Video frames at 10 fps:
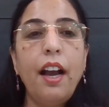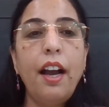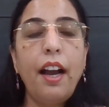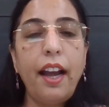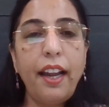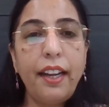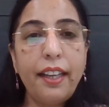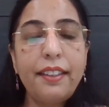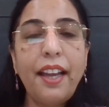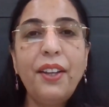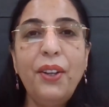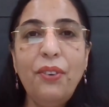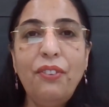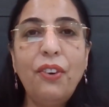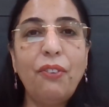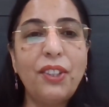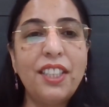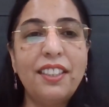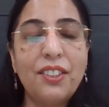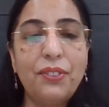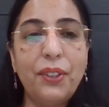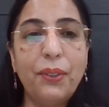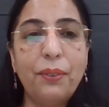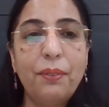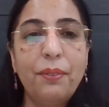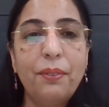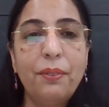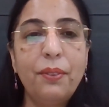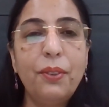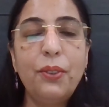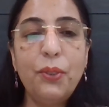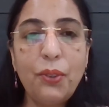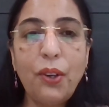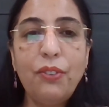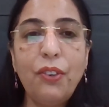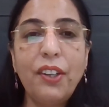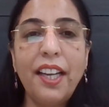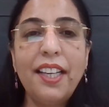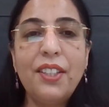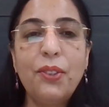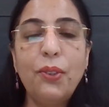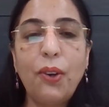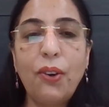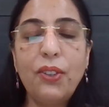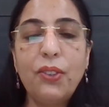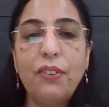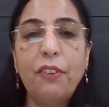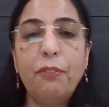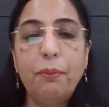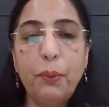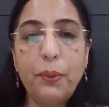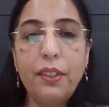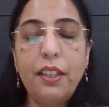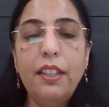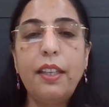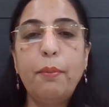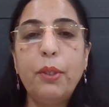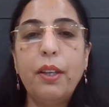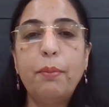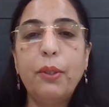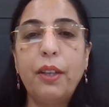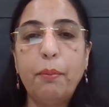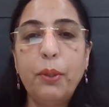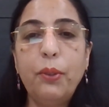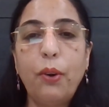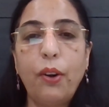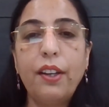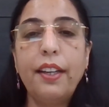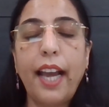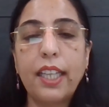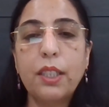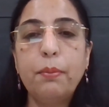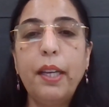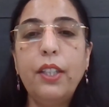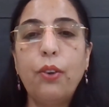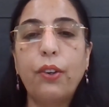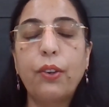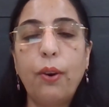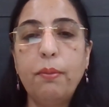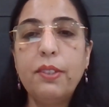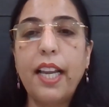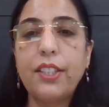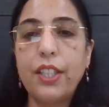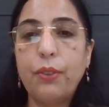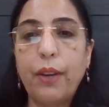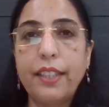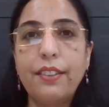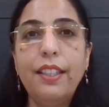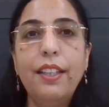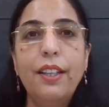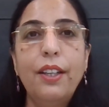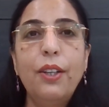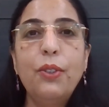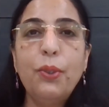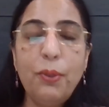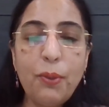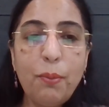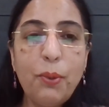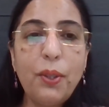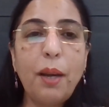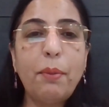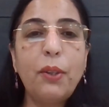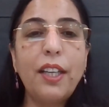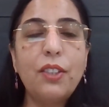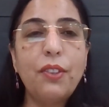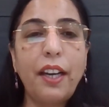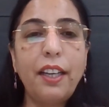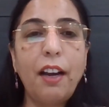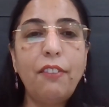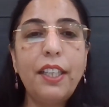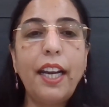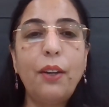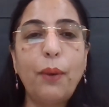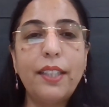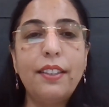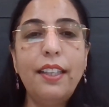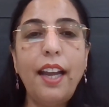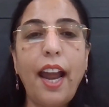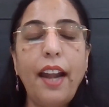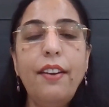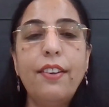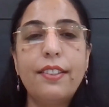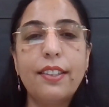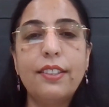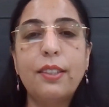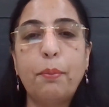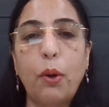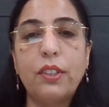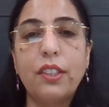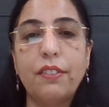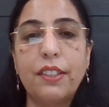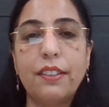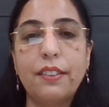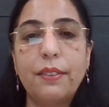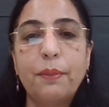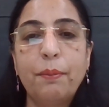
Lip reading: And I thank you for watching this video. Do not forget to log on to our portal www.taxmann.com/advisory to know more about our advisory and research support services.